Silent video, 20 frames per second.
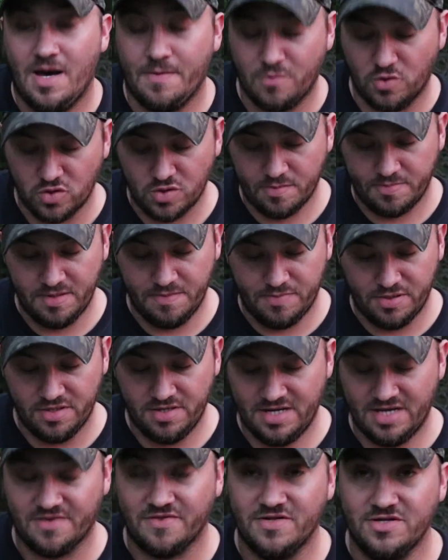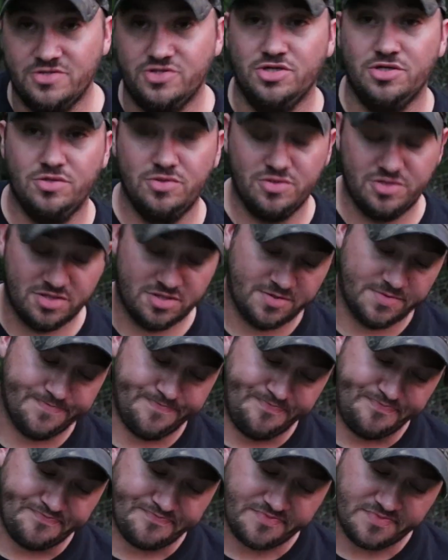I'm going to be putting out the juiced.
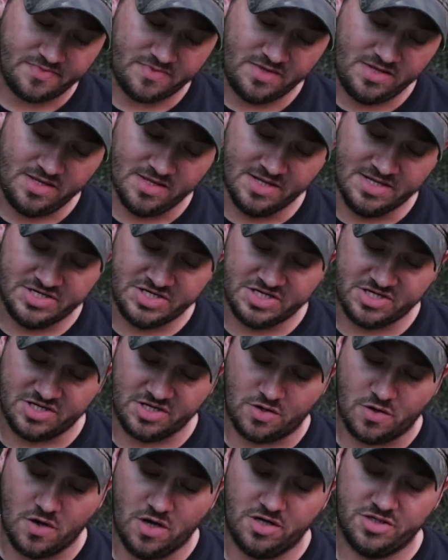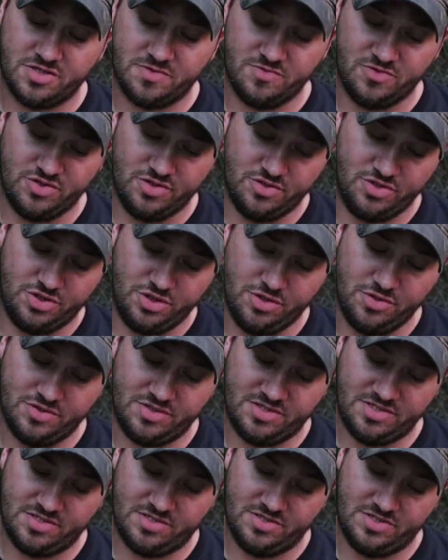This is the crushed,
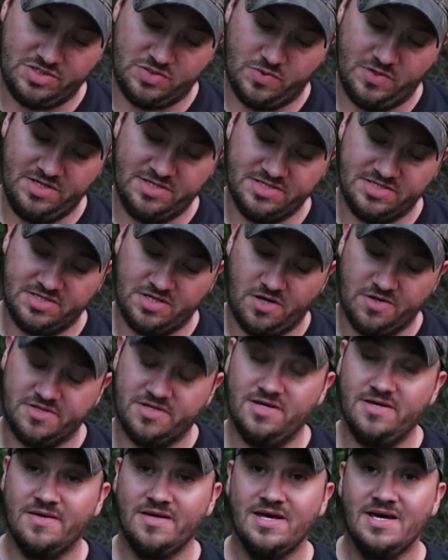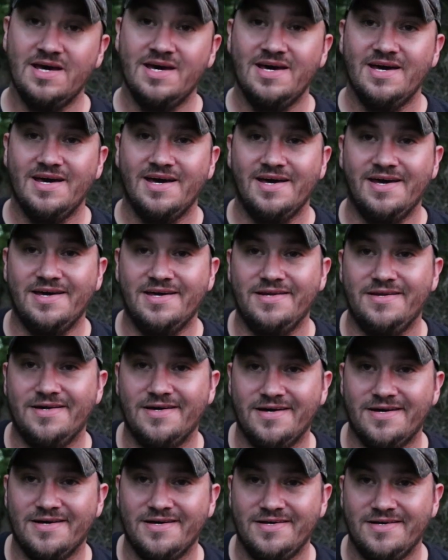juiced, sweet and salty, and
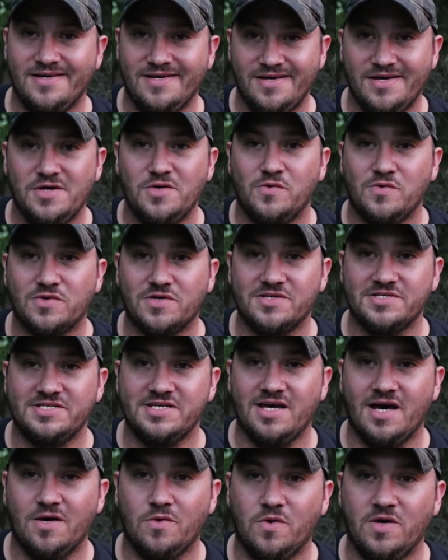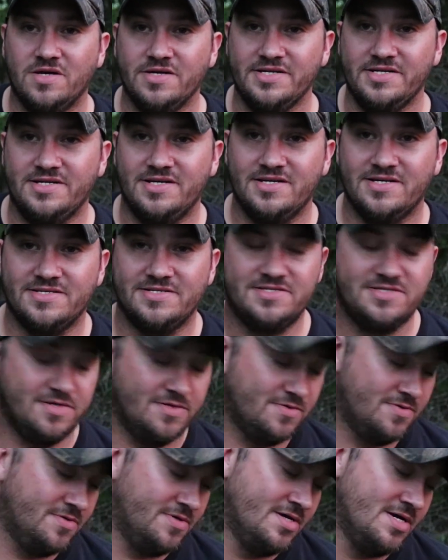we're going to see how well it does.
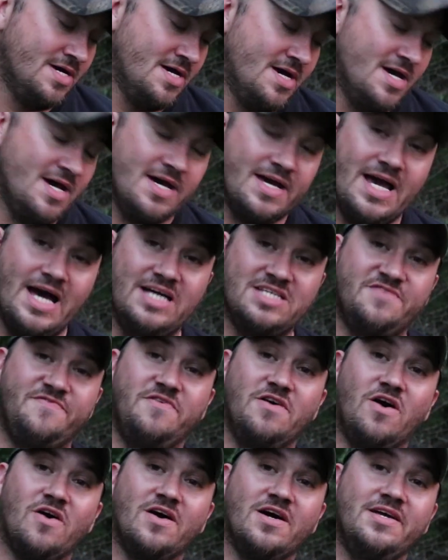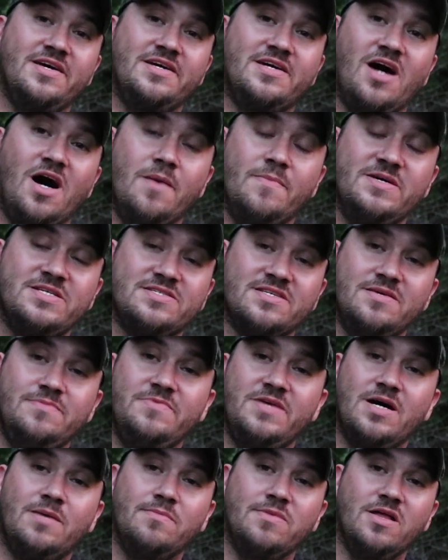So guys, if y'all got any comments, leave them
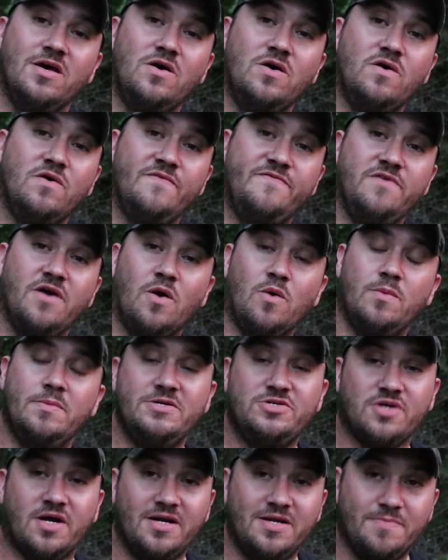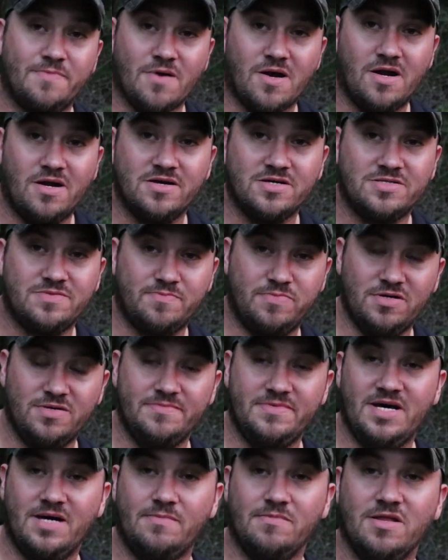down below. If y'all want me to try any products, put
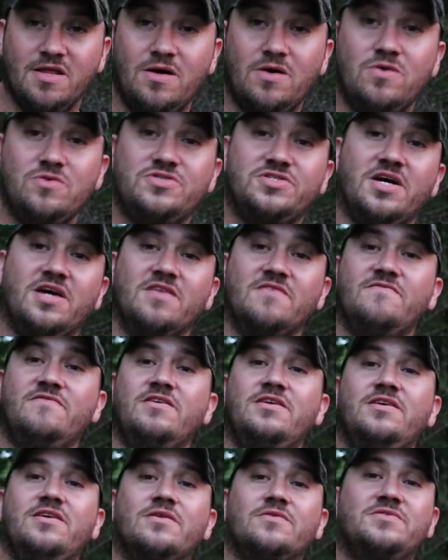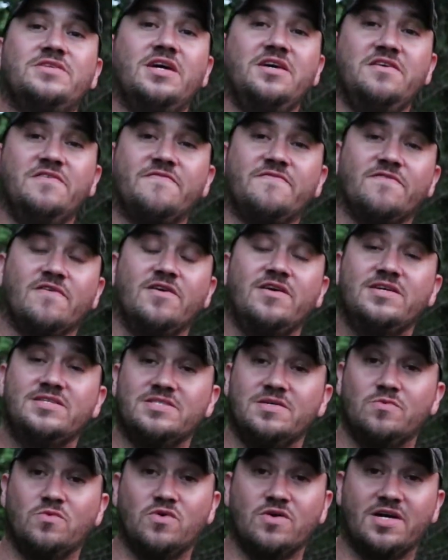them down below. Share the video, tell your friends,
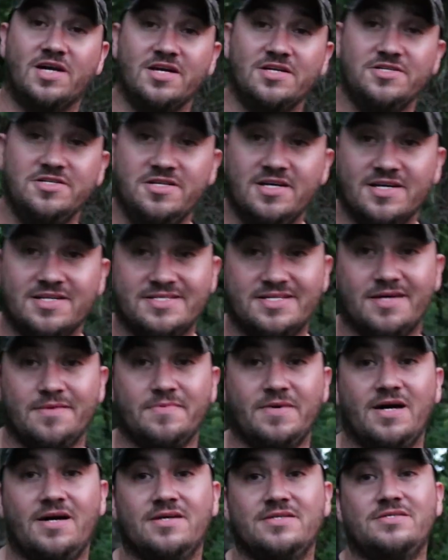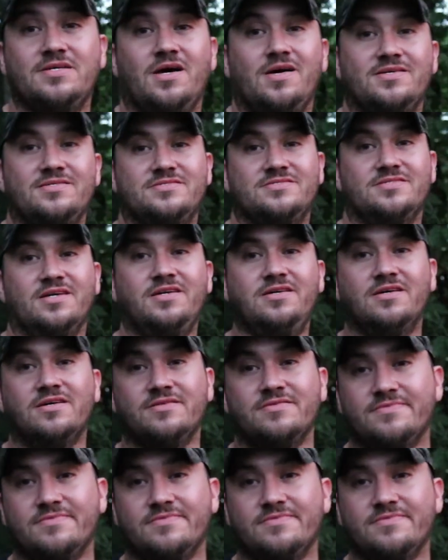and we'll catch you next time, guys. See ya.